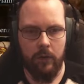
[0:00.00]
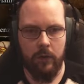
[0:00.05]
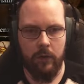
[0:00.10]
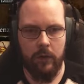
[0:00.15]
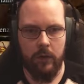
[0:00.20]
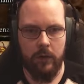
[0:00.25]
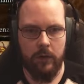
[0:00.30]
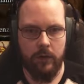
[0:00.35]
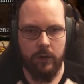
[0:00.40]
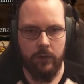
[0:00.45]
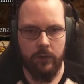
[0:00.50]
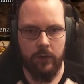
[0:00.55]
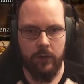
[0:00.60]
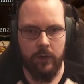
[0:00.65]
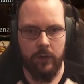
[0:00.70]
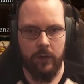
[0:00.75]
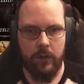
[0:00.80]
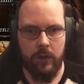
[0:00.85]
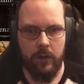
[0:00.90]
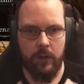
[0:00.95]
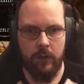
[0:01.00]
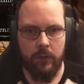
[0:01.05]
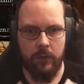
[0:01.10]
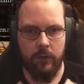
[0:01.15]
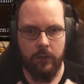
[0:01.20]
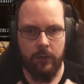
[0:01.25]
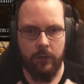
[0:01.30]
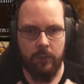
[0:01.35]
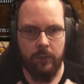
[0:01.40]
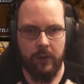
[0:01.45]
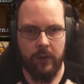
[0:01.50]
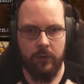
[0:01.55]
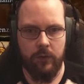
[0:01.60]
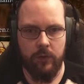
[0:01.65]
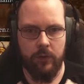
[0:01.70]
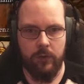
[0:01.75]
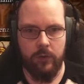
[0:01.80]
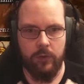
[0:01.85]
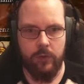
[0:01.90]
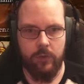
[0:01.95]
Okay, let's take care of this
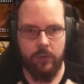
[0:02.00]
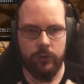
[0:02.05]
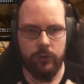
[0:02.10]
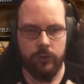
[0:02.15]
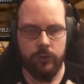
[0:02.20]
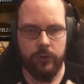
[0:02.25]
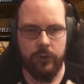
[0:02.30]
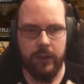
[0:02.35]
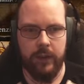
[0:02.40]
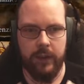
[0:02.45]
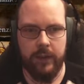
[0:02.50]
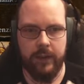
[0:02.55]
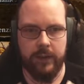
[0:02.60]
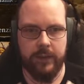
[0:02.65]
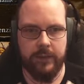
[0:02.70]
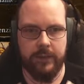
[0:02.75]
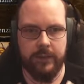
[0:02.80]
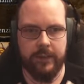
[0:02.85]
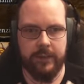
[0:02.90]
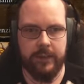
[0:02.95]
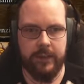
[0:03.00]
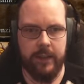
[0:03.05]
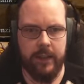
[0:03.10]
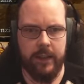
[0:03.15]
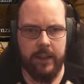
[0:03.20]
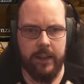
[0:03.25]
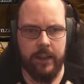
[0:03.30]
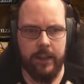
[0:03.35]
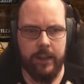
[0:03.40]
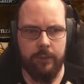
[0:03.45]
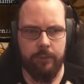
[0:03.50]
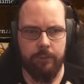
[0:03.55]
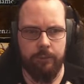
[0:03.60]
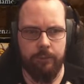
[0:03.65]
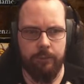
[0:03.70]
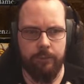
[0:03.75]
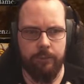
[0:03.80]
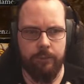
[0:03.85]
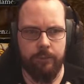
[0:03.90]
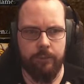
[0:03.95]
bastard. Dragons, eh?
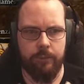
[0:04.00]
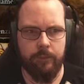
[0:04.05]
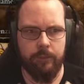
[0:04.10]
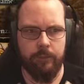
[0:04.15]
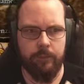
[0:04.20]
Hmm.